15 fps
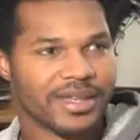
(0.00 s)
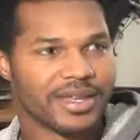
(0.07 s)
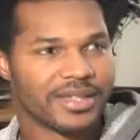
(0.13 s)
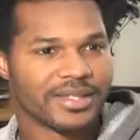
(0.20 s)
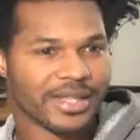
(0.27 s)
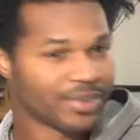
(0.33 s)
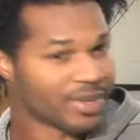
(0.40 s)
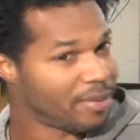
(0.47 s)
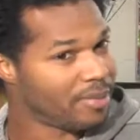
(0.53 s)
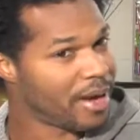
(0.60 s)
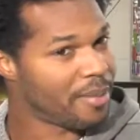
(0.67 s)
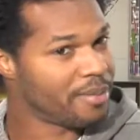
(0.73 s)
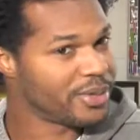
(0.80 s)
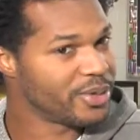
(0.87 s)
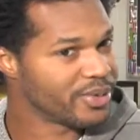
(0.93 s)
It's something
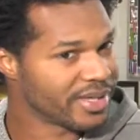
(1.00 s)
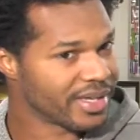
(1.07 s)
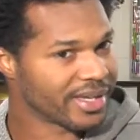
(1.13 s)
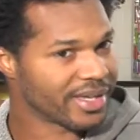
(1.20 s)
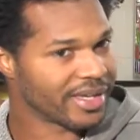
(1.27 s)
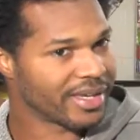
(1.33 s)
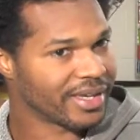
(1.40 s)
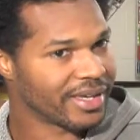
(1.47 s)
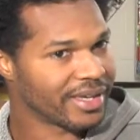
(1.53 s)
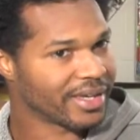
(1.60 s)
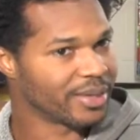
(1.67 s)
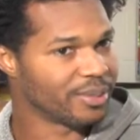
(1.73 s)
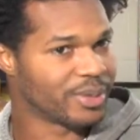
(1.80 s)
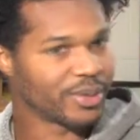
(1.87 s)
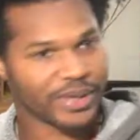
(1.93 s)
about music and
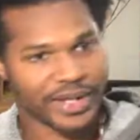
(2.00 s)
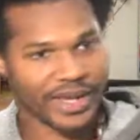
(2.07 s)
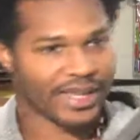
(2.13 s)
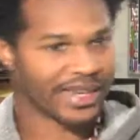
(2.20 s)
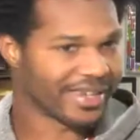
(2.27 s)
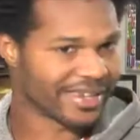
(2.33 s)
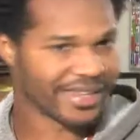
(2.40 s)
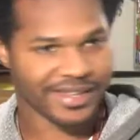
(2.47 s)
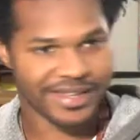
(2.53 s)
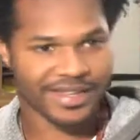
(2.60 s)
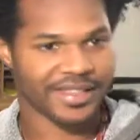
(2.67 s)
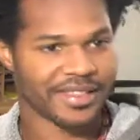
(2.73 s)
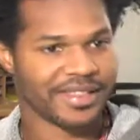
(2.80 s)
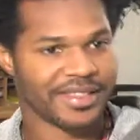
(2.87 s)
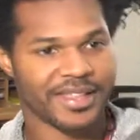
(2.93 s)
communicating
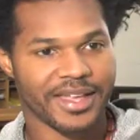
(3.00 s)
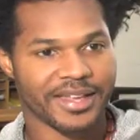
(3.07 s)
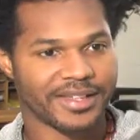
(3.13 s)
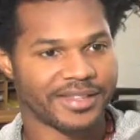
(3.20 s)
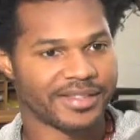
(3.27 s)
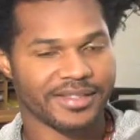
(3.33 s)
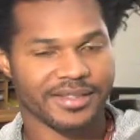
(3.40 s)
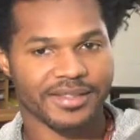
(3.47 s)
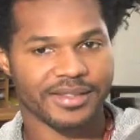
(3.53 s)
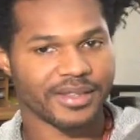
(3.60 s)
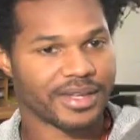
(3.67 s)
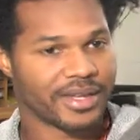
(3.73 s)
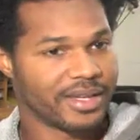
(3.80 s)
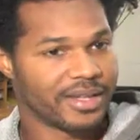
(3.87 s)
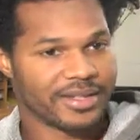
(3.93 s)
that
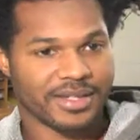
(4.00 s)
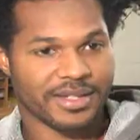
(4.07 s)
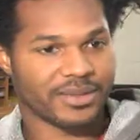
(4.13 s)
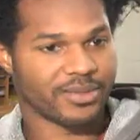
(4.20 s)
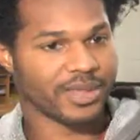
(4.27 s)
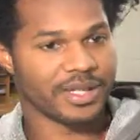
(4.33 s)
kids just